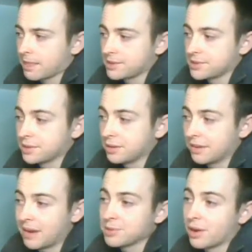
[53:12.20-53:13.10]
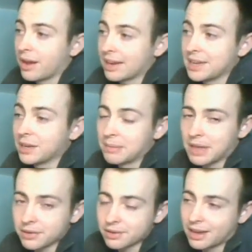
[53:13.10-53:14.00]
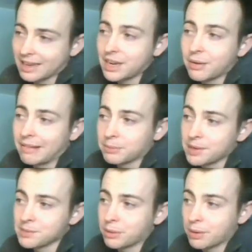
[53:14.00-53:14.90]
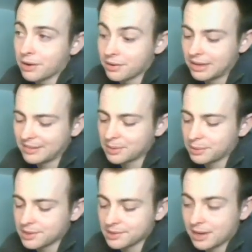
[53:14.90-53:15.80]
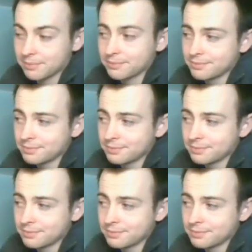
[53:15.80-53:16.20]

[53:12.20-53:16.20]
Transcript: So if I'm Drock, I know I'm the underdog, and I know I have to play something weird if I'm going to win this game.